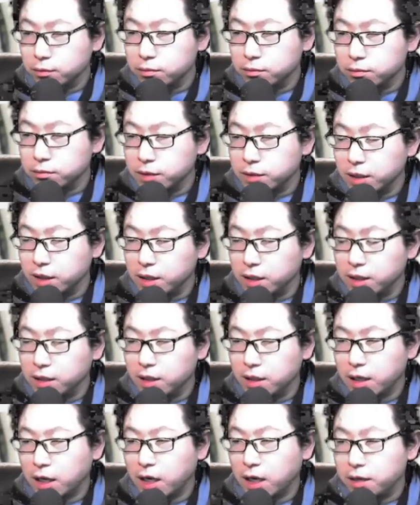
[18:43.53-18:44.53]
the
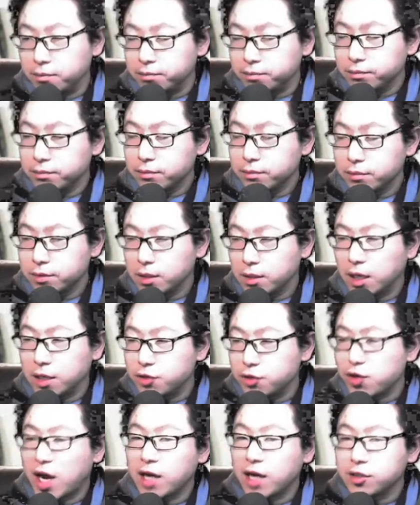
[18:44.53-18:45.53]
kind of
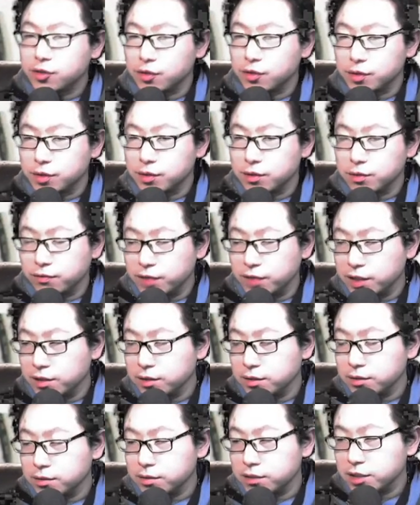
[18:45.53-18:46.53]
attractions of the
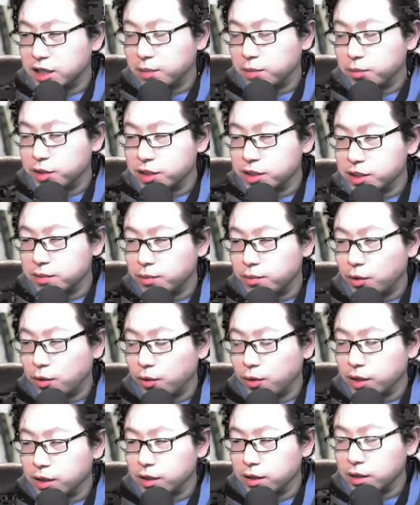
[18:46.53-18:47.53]
Japanese Boro
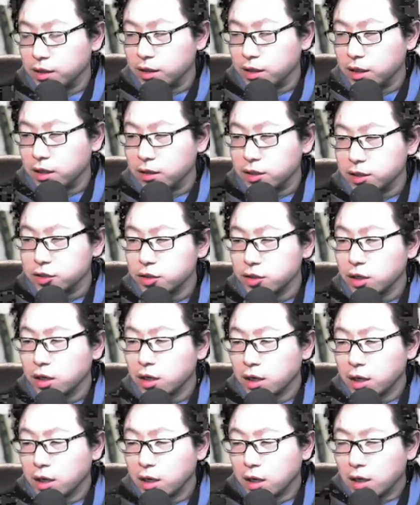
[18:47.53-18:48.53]
in the English.
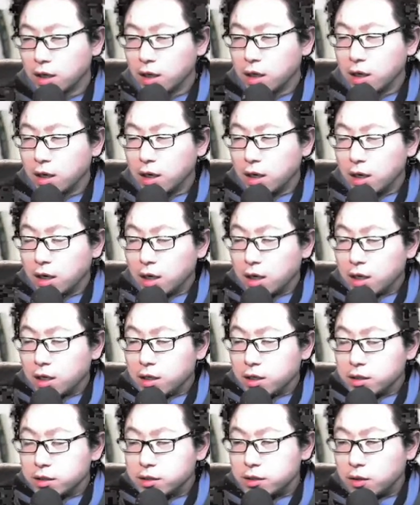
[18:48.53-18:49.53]

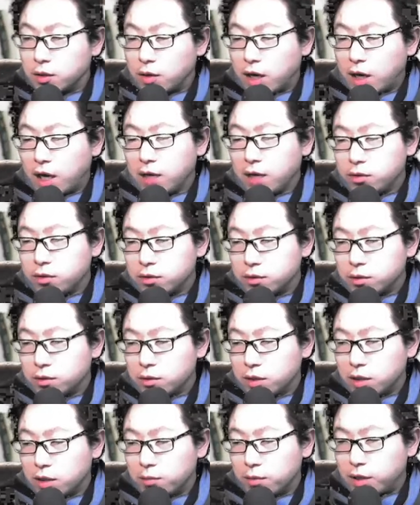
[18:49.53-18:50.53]
So I will
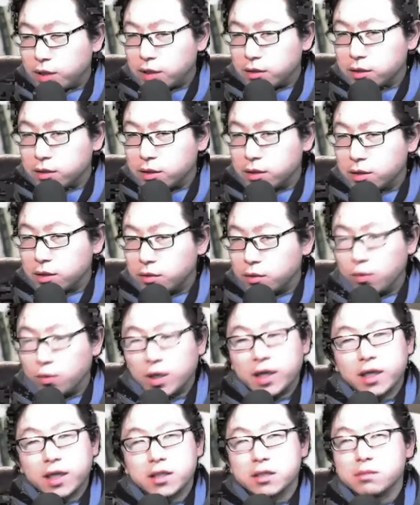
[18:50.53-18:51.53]
talk about
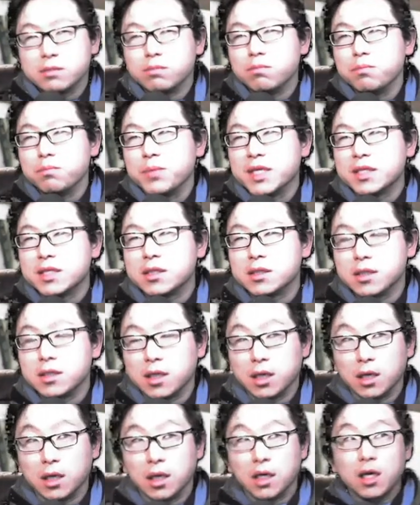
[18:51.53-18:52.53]
what is
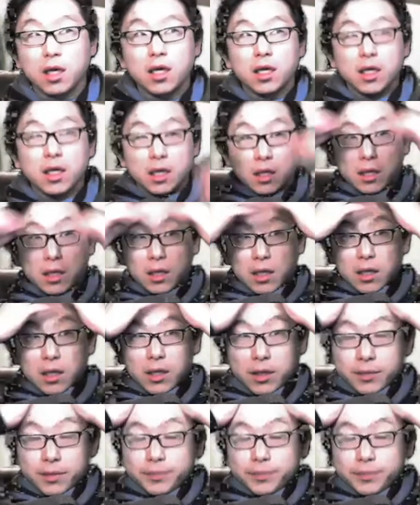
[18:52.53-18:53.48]
missing in the